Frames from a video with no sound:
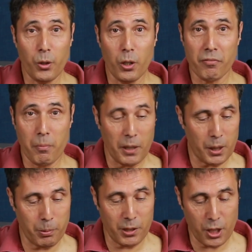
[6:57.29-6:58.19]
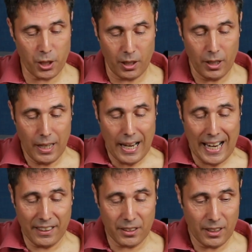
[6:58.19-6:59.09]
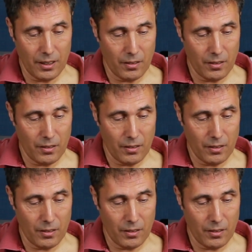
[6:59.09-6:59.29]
note from each position, and